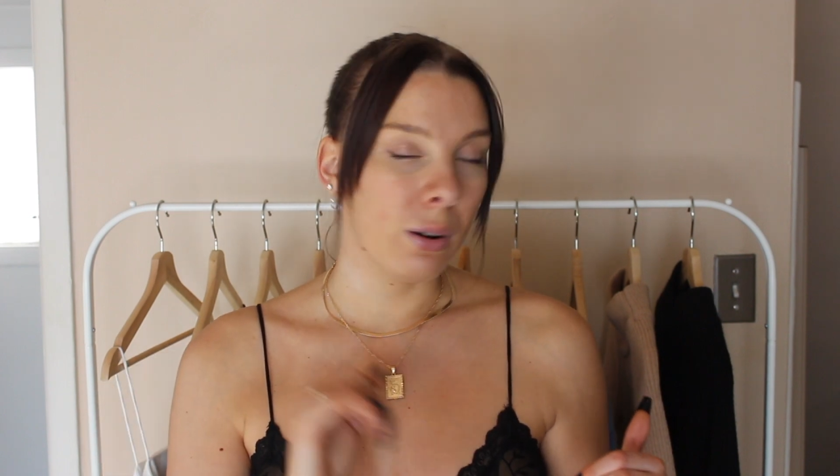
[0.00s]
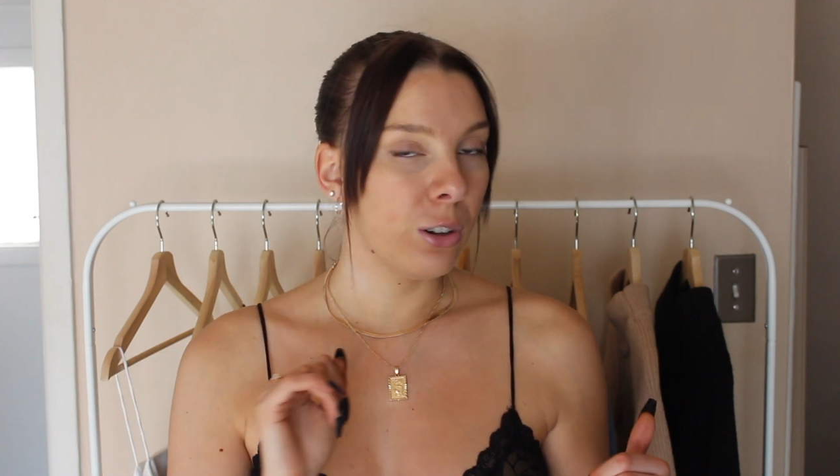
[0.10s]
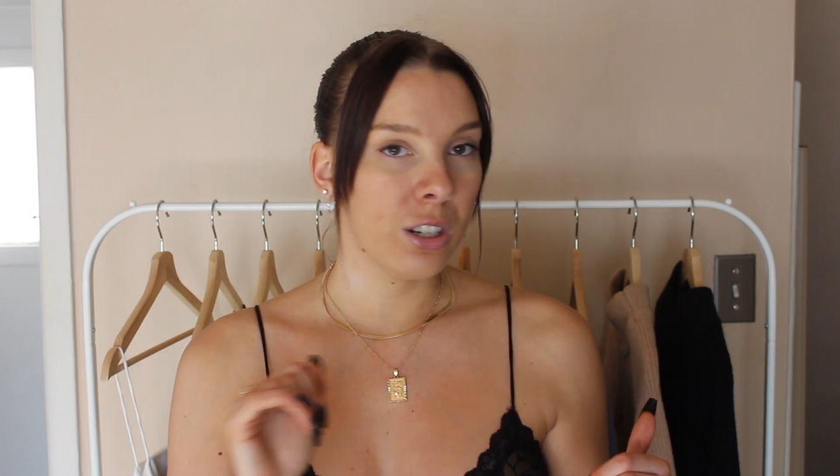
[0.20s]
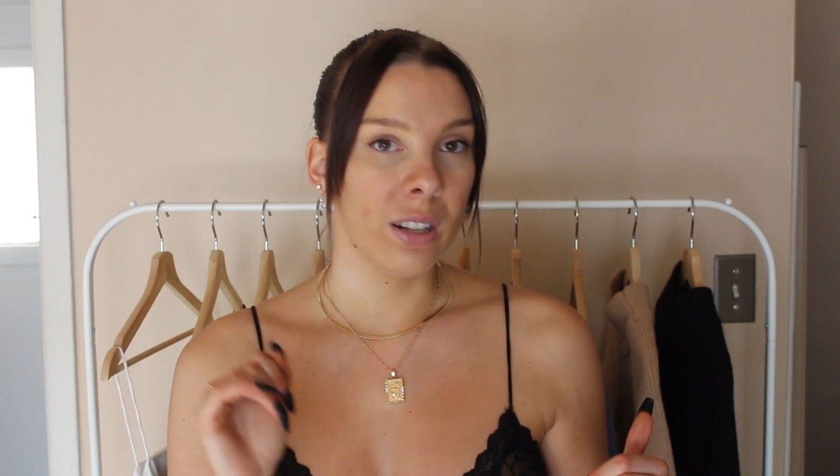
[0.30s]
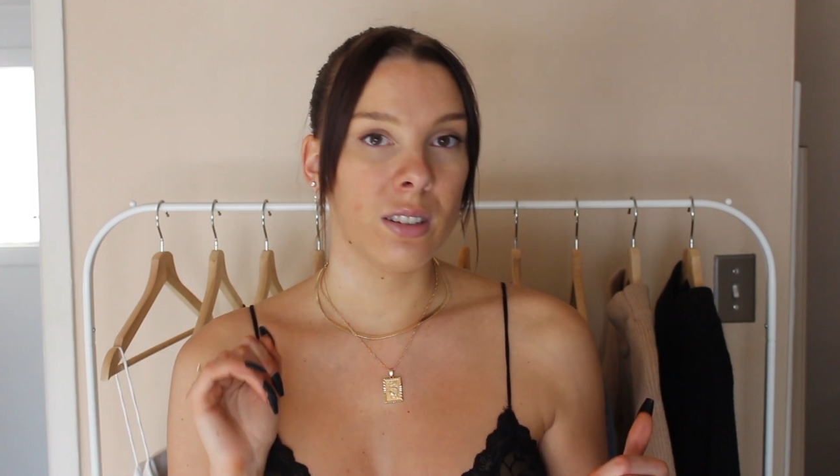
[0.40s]

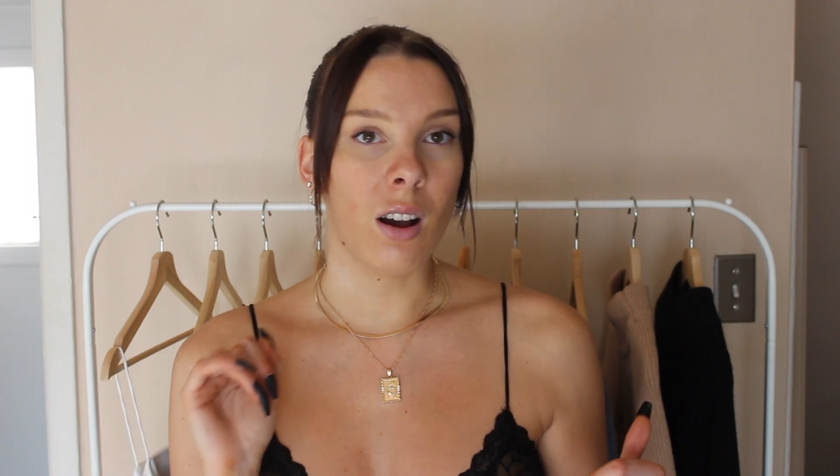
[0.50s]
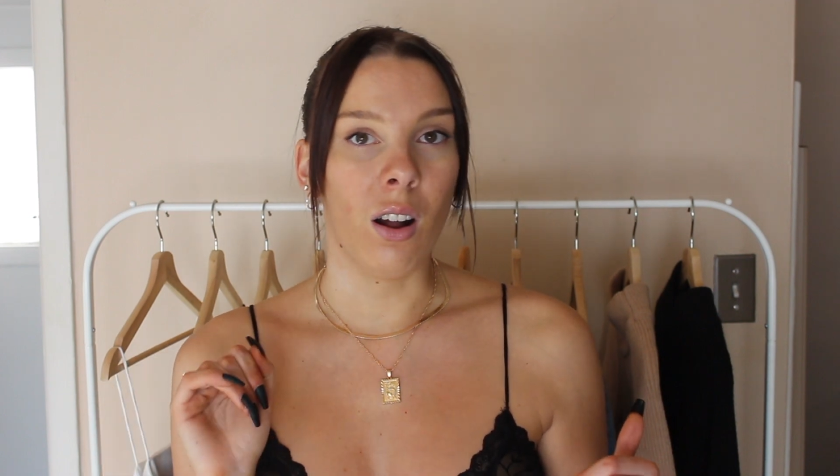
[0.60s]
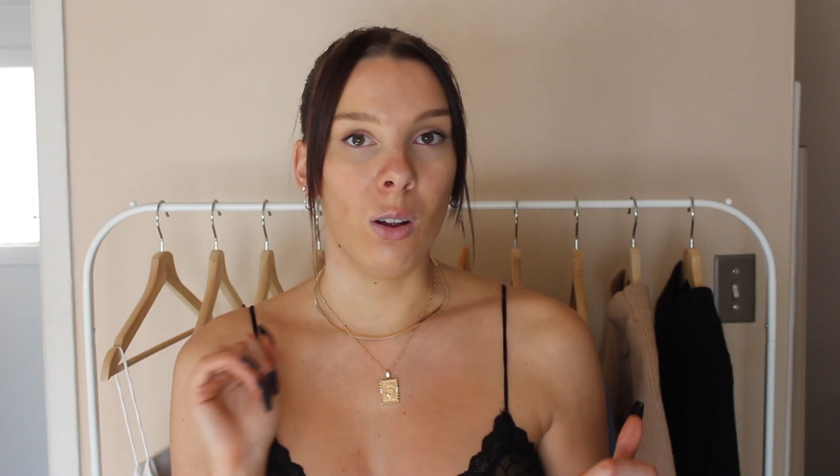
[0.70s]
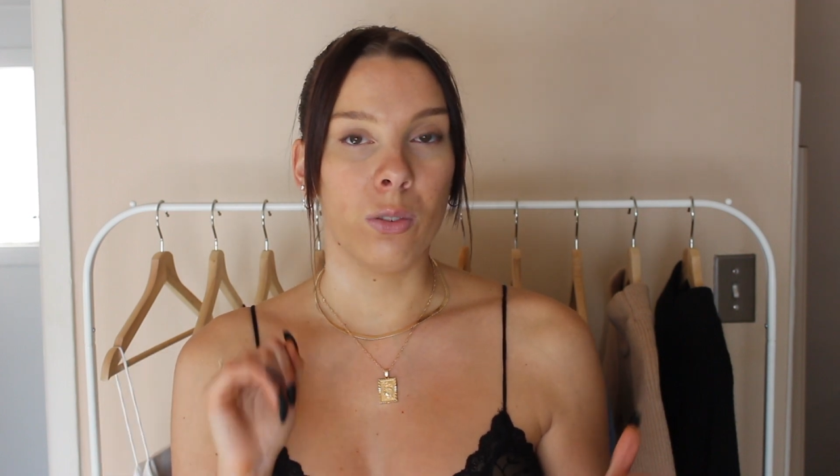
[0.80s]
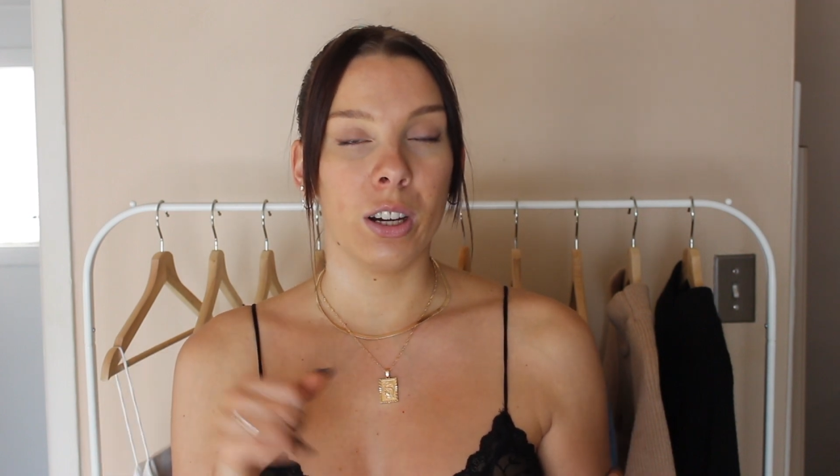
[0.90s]
motions
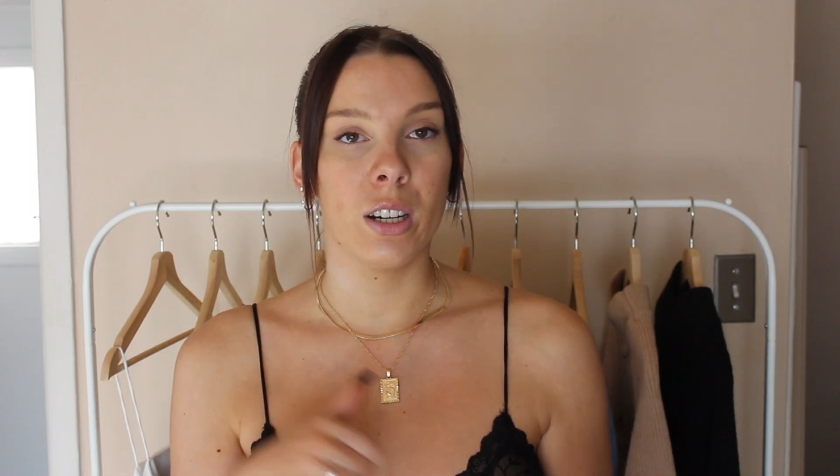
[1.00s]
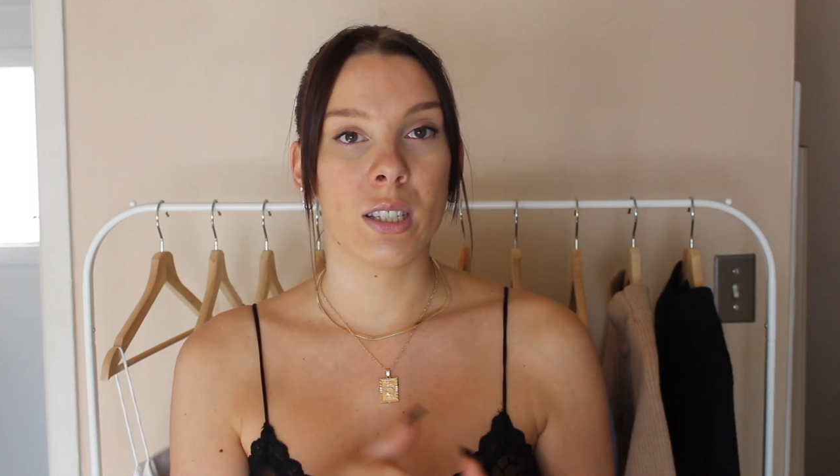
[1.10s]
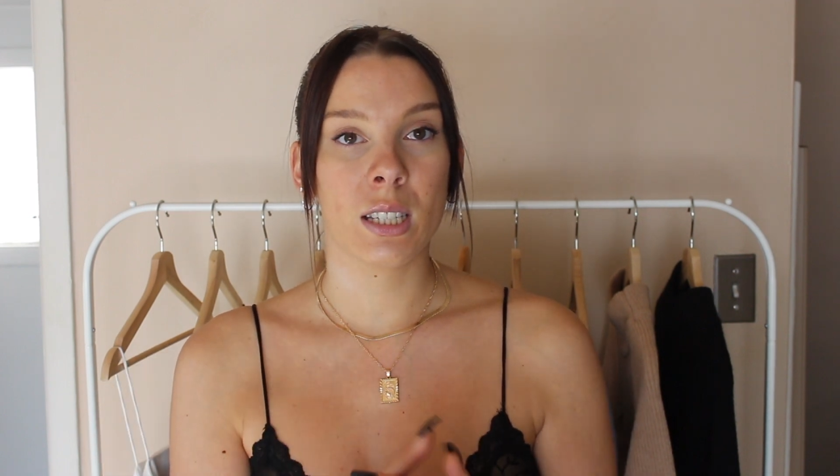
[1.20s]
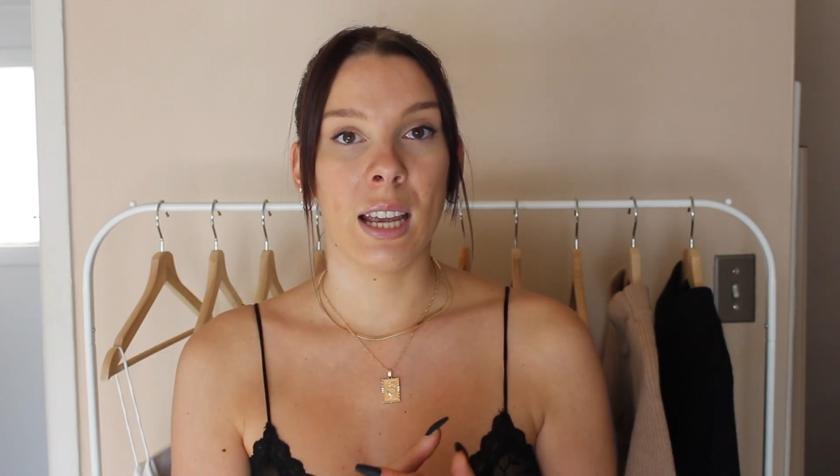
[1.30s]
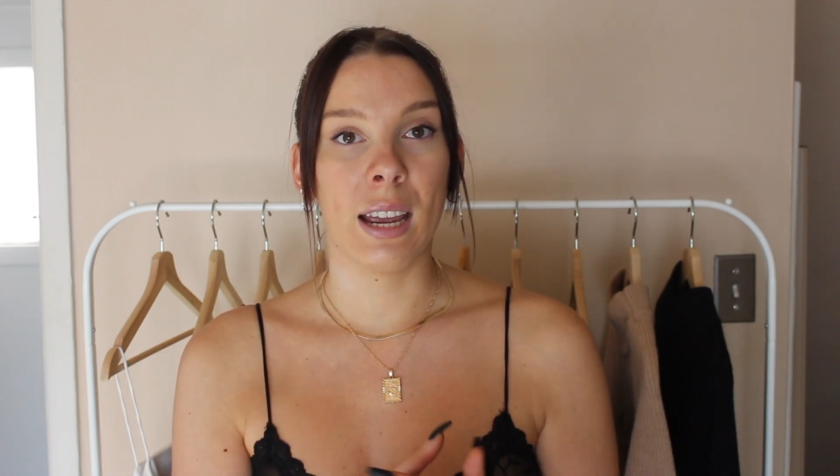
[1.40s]
all over your
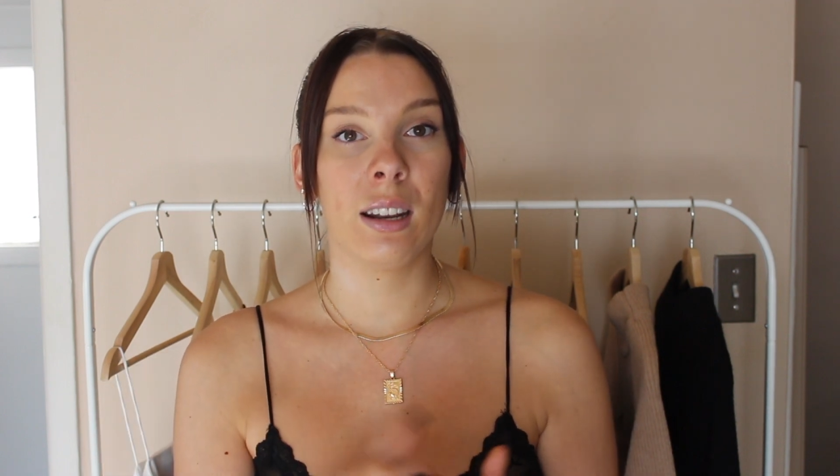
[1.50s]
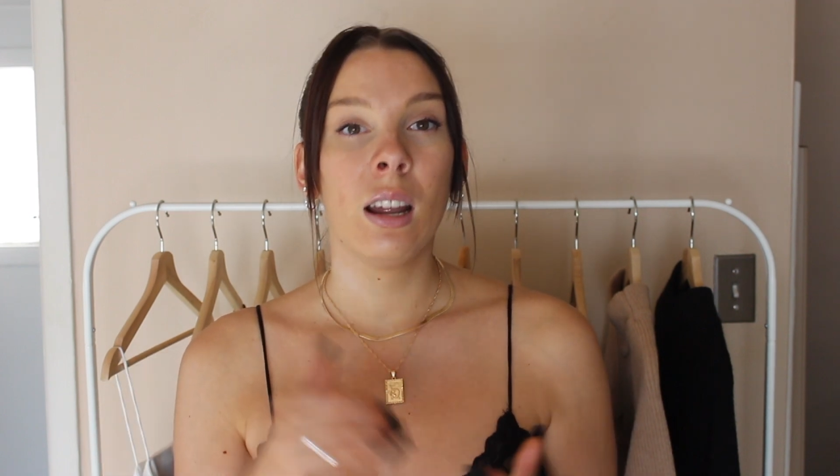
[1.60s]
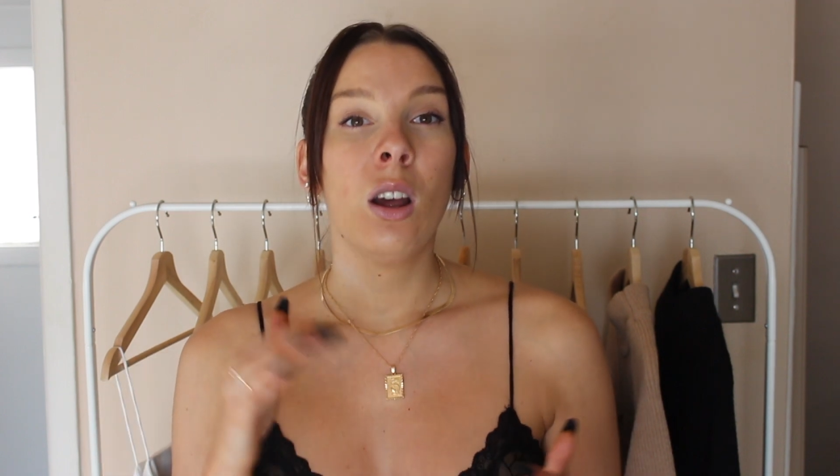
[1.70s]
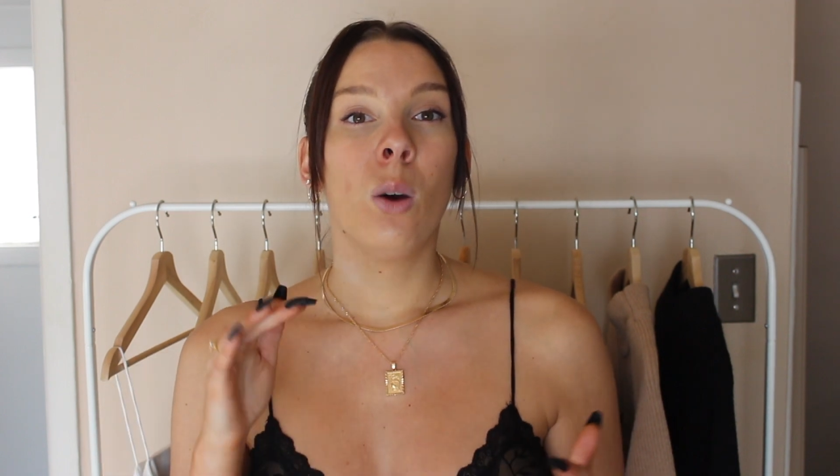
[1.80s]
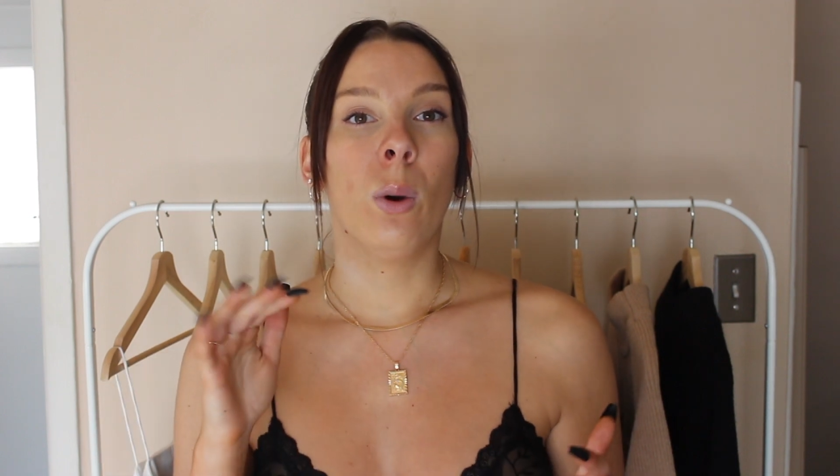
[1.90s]
skin